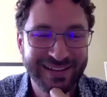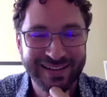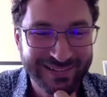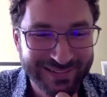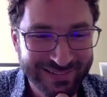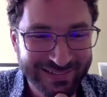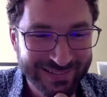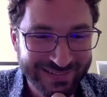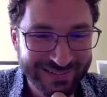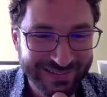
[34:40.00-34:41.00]
still doing
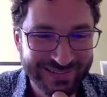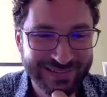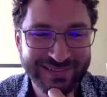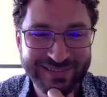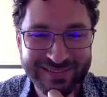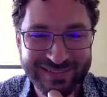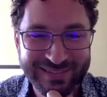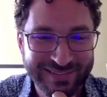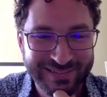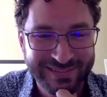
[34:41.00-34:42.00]
that. we still have a
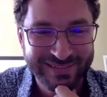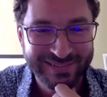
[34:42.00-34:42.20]
list right